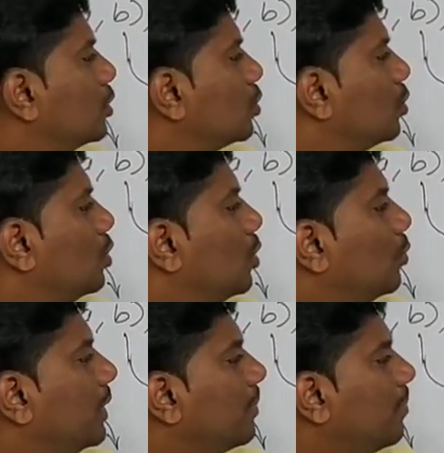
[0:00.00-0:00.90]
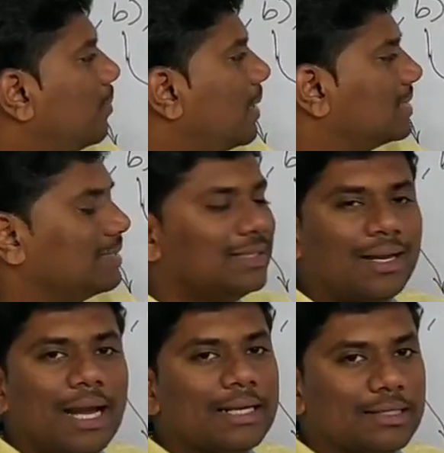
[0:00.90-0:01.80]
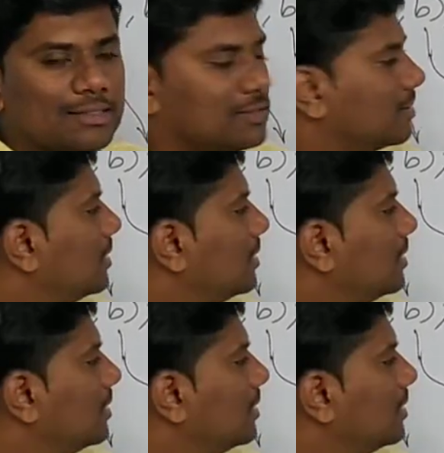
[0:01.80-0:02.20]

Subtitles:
So we are passing their addresses.